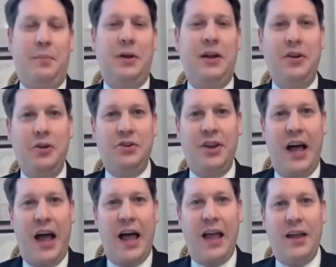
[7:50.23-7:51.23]
But little did
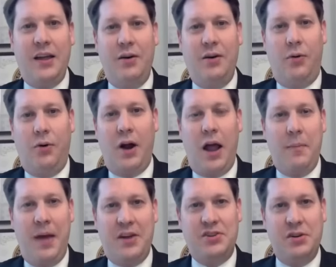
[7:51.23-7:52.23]
I, or I
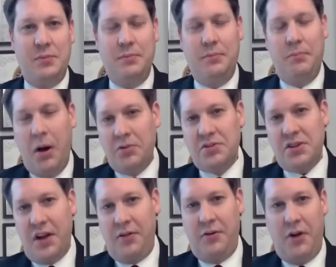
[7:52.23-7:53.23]
imagine most
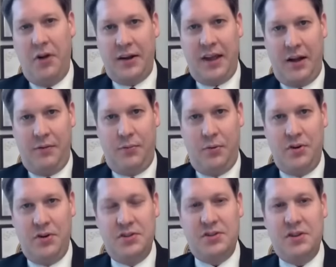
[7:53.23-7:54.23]
other
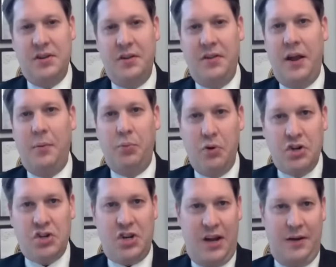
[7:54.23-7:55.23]
non-Californians, then
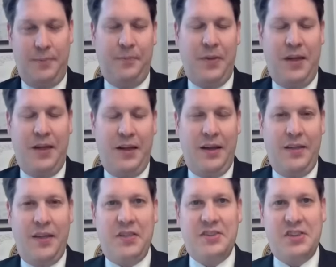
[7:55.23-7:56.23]
appreciate
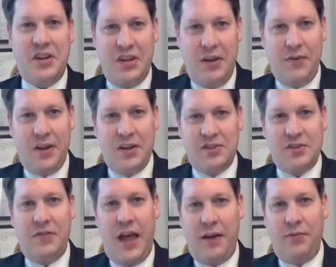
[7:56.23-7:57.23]
that the significance
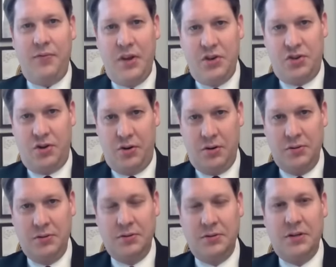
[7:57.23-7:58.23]
of that feature
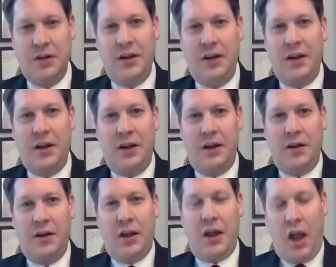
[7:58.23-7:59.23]

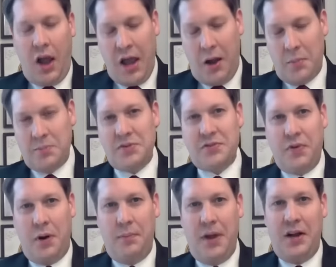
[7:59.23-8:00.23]
comes
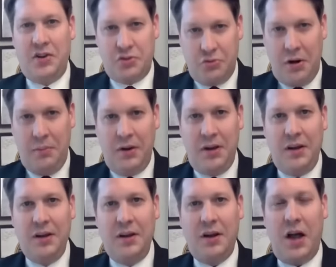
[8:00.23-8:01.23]
from an
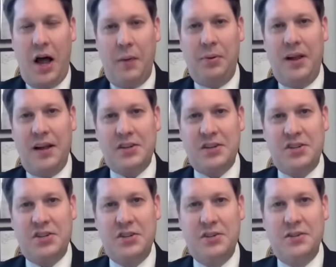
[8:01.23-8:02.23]
extremely
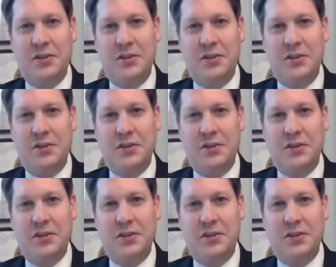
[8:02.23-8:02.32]
complex